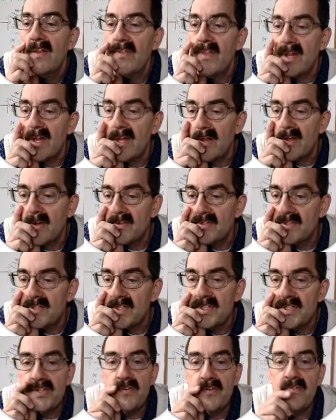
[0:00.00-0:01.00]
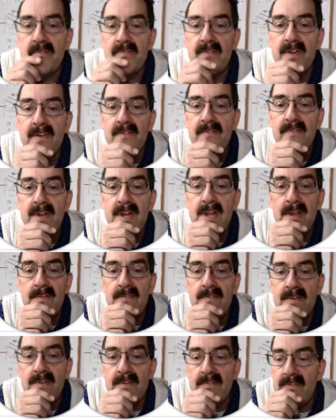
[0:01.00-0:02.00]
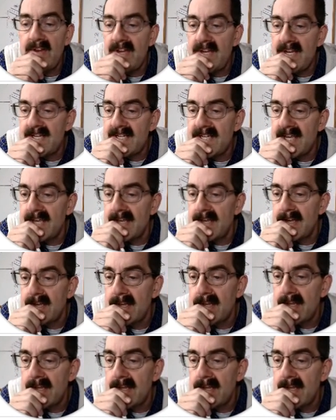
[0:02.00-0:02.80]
then it goes to 250, 50, 10.